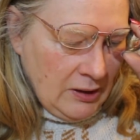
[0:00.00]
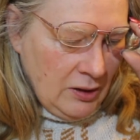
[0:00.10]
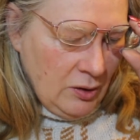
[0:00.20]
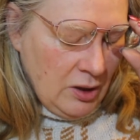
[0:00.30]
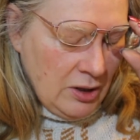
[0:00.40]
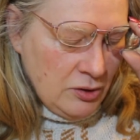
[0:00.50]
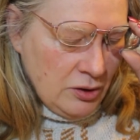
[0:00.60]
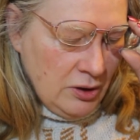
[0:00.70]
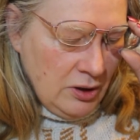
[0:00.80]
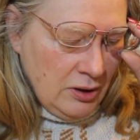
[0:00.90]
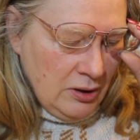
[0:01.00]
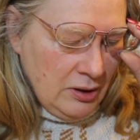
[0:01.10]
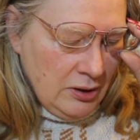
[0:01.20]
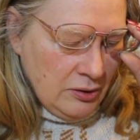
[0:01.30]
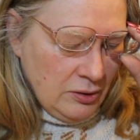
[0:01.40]

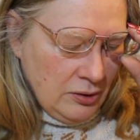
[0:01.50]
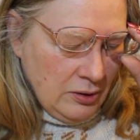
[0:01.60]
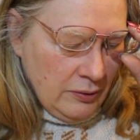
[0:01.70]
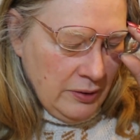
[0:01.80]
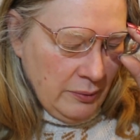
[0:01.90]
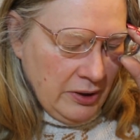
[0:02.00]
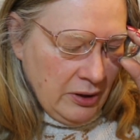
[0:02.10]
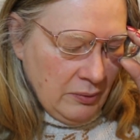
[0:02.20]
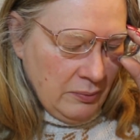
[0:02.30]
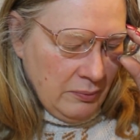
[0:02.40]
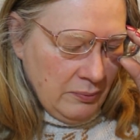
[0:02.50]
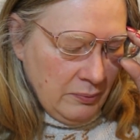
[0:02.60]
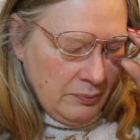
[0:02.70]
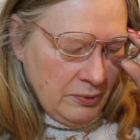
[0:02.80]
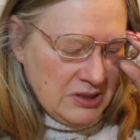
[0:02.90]
Oh, here we go.
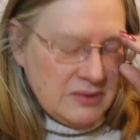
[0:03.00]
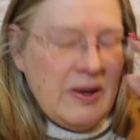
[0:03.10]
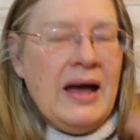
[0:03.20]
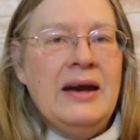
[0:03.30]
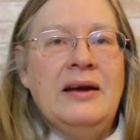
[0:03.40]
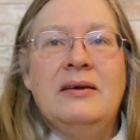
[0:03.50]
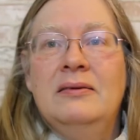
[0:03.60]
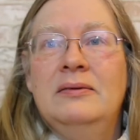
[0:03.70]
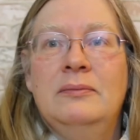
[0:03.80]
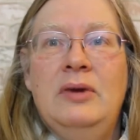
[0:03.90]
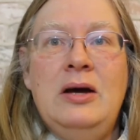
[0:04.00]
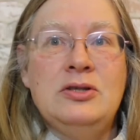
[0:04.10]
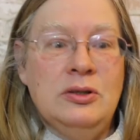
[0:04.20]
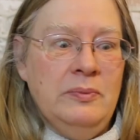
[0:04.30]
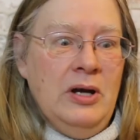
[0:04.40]
Prismatic. That
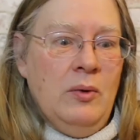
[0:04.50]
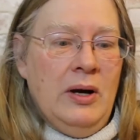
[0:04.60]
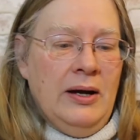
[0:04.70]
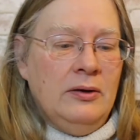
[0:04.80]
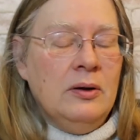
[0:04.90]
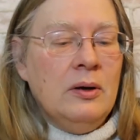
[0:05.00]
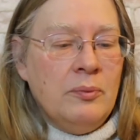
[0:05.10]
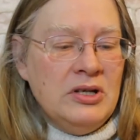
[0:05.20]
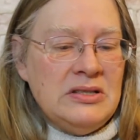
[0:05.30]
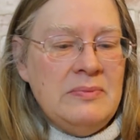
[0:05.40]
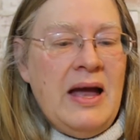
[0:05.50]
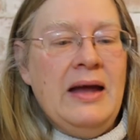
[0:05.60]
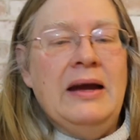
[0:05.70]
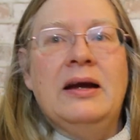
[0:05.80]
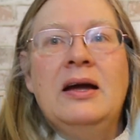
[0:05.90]
took me a while.
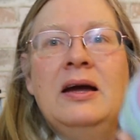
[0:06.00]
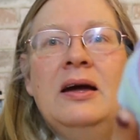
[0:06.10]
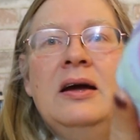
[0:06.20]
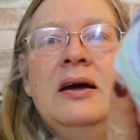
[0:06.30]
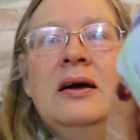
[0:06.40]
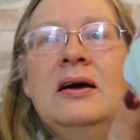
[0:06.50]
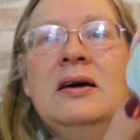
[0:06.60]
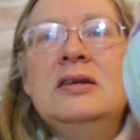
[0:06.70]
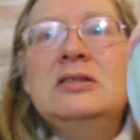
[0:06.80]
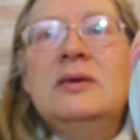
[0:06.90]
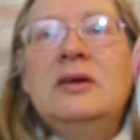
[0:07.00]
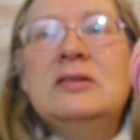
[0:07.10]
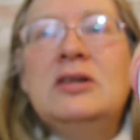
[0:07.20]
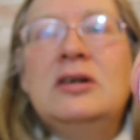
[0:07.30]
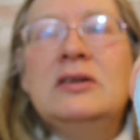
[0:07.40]
Prismatic. So it
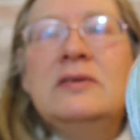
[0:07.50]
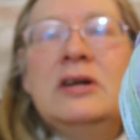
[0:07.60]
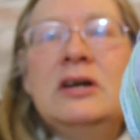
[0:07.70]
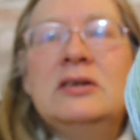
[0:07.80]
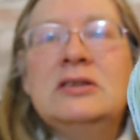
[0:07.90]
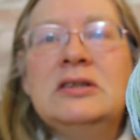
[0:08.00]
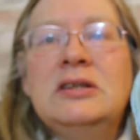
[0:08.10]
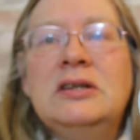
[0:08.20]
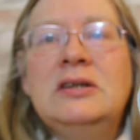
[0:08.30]
has all different colors in it.